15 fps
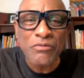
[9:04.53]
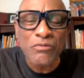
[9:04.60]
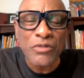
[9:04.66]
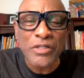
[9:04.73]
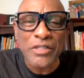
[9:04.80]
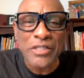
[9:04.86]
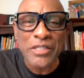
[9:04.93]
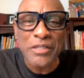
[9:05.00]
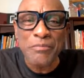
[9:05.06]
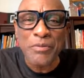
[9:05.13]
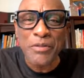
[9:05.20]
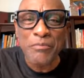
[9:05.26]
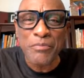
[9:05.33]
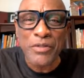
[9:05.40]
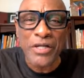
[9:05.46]
Want to keep
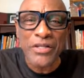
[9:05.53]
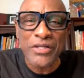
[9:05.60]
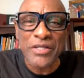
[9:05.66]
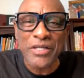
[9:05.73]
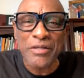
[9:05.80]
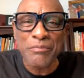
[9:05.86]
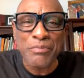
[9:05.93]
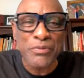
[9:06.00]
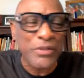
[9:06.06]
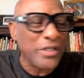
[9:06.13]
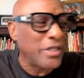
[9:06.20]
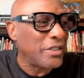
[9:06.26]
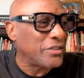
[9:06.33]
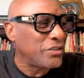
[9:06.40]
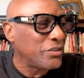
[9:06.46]
her brother in
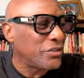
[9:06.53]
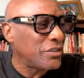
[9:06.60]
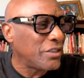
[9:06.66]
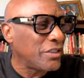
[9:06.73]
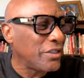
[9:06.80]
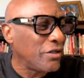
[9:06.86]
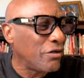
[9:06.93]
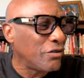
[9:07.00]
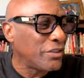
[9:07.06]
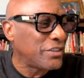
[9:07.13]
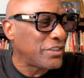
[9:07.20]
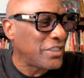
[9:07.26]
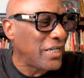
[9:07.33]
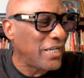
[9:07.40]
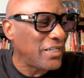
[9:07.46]
prayer. Sister Leola
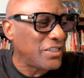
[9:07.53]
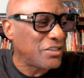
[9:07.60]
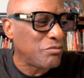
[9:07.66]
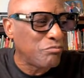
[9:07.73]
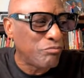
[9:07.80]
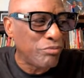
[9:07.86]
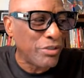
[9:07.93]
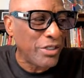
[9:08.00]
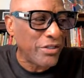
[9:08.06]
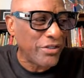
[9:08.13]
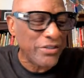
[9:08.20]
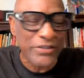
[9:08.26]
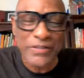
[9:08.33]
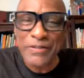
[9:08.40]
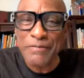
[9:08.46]
Chaney's
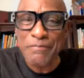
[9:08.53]
brother.